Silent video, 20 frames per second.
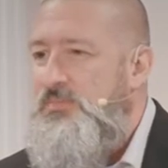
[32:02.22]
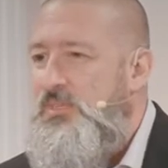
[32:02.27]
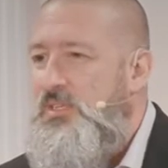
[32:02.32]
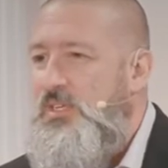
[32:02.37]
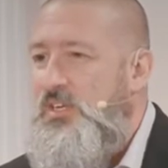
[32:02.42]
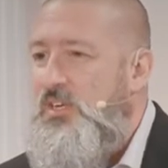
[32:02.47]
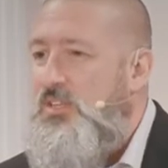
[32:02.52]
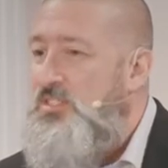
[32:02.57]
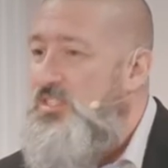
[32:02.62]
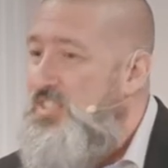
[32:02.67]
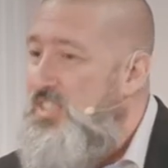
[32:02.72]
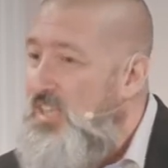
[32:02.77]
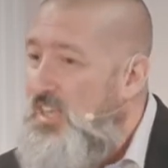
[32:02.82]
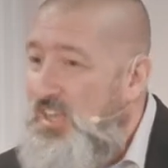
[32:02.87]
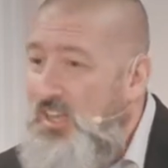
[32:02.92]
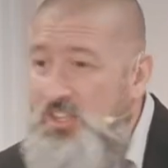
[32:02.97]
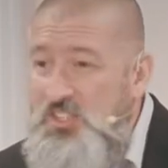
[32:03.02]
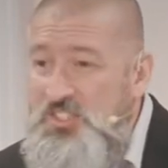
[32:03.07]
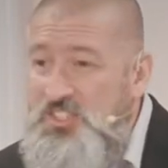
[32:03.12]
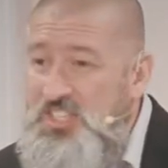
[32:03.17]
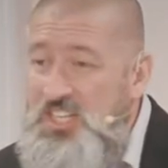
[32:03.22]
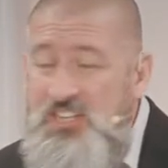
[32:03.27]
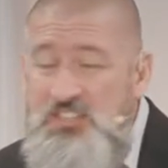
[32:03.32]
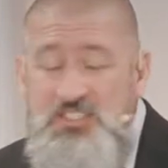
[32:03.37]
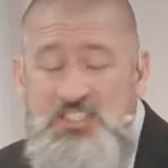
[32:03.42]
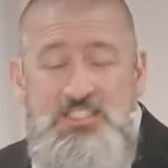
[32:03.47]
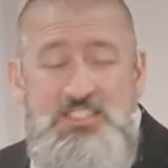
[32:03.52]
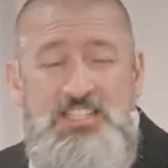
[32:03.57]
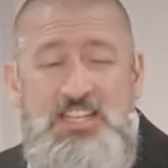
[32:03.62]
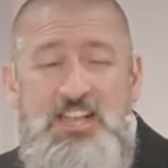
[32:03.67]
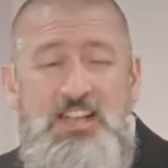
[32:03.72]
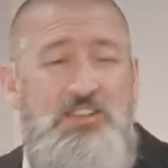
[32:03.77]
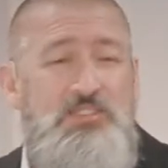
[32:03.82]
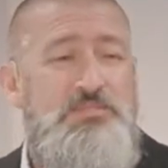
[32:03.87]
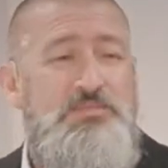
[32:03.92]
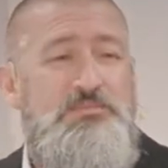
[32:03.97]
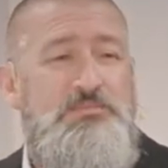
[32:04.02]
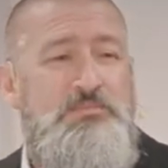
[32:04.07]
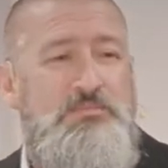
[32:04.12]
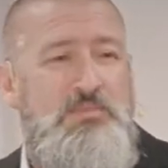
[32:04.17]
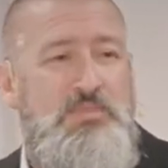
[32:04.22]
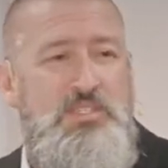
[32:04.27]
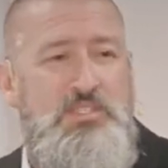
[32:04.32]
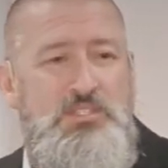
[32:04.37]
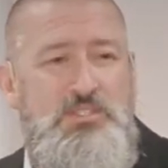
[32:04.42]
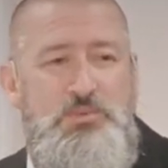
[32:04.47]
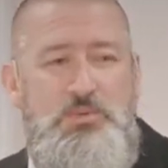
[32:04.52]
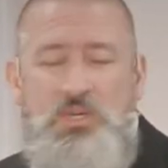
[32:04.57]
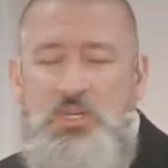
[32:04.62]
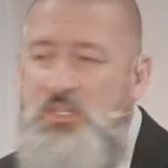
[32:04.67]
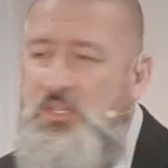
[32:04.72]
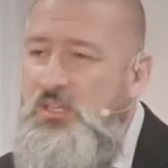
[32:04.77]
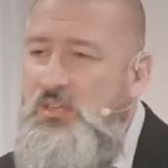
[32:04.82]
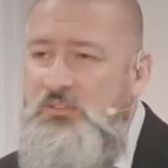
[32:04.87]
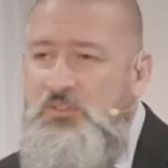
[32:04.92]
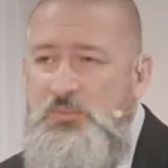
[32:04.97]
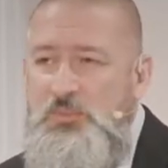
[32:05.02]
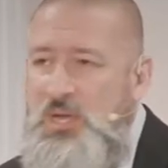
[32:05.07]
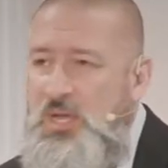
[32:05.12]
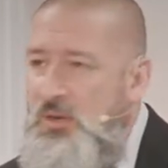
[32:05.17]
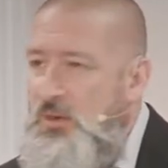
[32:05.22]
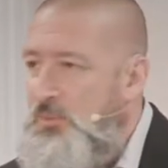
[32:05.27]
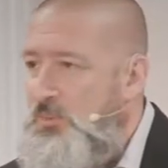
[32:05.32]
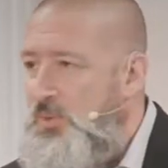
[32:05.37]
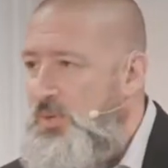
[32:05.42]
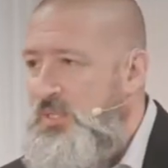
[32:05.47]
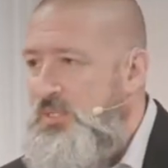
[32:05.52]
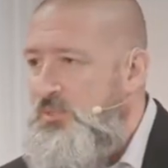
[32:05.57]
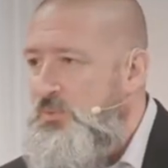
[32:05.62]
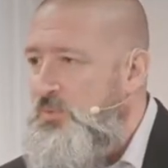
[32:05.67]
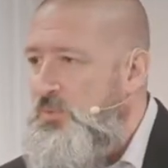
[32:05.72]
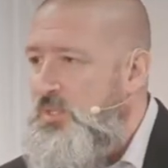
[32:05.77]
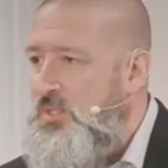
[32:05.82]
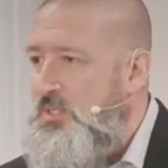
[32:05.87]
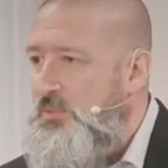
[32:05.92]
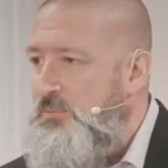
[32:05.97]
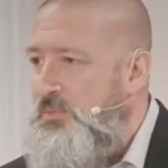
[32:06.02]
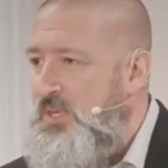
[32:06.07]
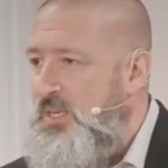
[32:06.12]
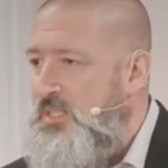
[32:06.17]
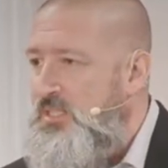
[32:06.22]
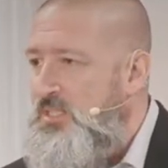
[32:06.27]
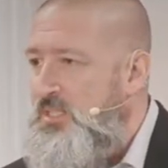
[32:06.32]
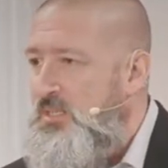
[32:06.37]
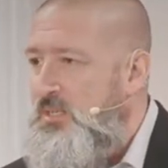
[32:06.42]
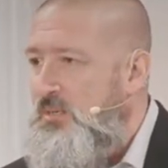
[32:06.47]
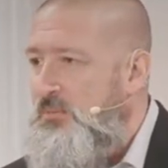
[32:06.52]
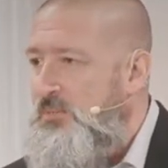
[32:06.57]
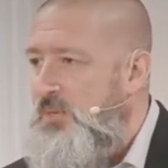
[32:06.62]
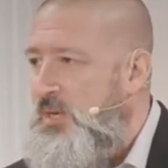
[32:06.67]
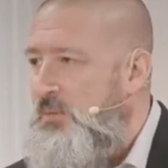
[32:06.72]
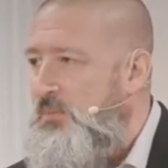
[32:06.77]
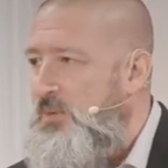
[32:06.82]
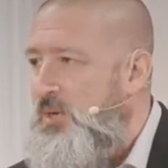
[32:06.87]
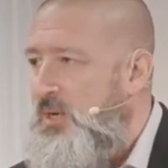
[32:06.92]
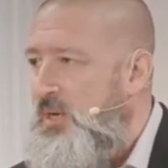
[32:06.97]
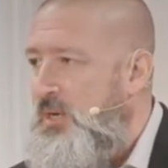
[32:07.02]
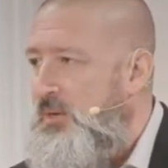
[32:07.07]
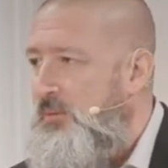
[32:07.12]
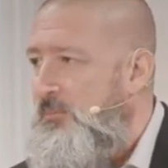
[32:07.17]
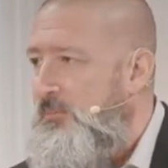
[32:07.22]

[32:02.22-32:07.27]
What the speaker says: And I'll shout this out. It's what I love about our praise and worship bands here at Mount Moriah.